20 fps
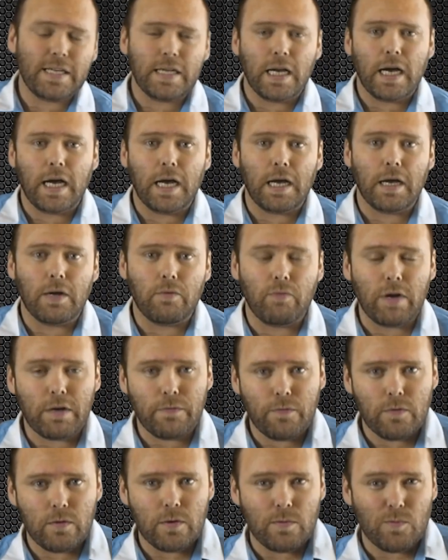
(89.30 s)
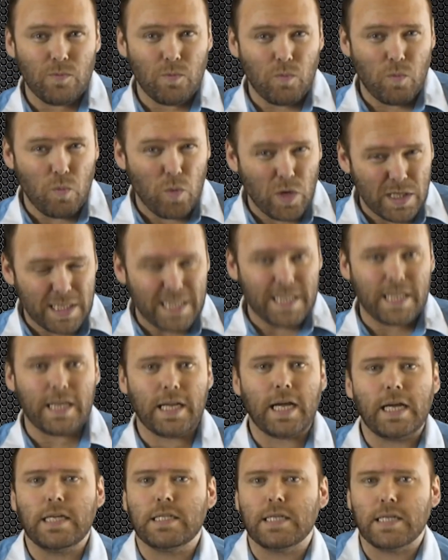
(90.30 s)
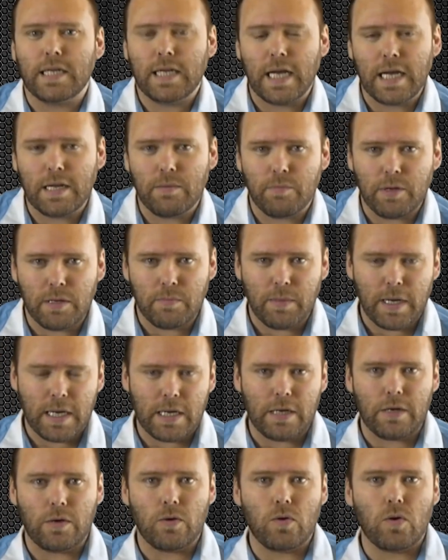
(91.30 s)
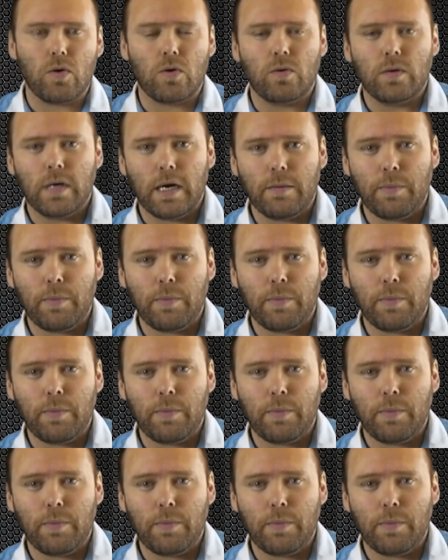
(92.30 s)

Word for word: Uh, Recfor wasn't the case that he hadn't been banned at all.